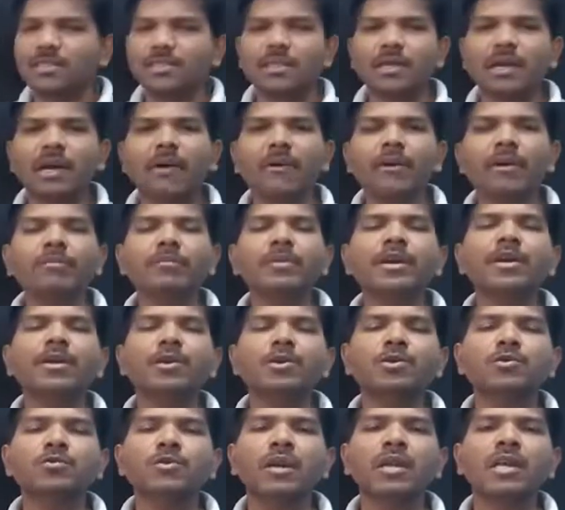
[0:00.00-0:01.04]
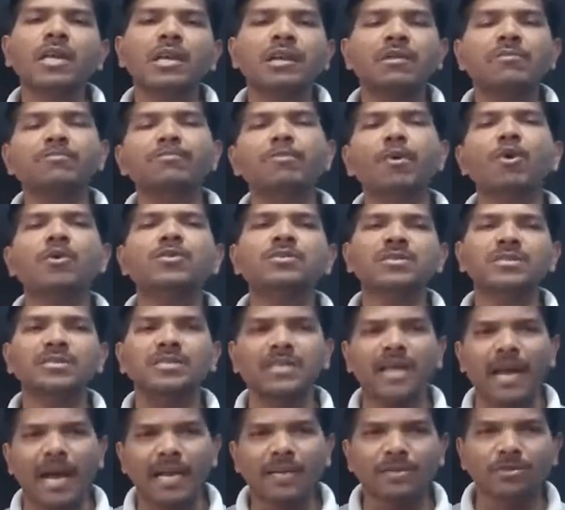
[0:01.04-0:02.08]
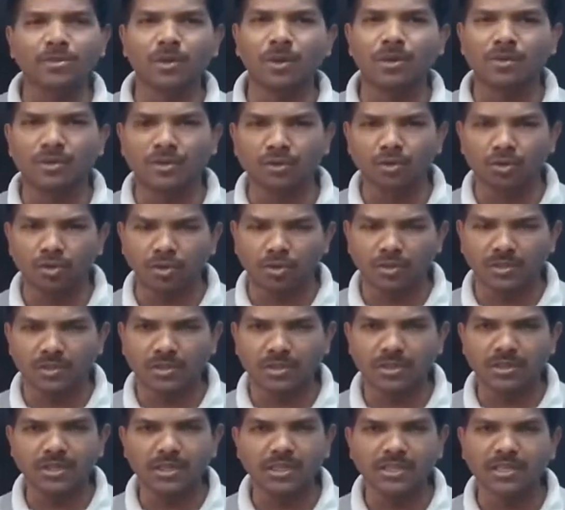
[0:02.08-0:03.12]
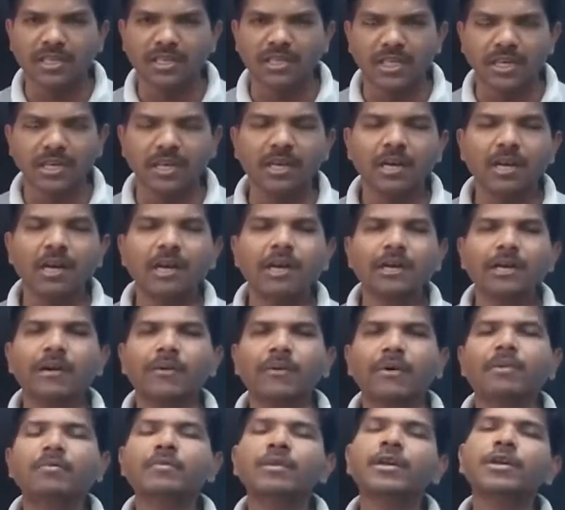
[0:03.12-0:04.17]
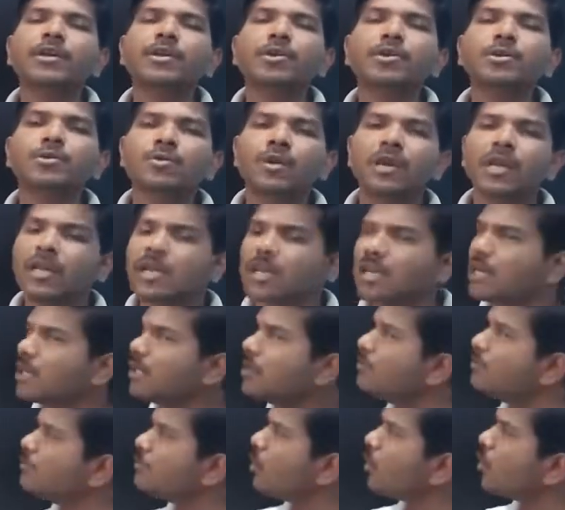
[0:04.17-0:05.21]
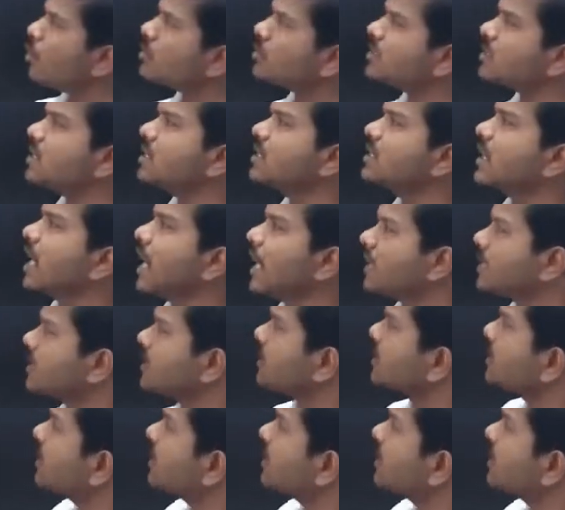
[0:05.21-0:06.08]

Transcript: Government usually impose tax on the goods, isn't it? Government usually impose tax.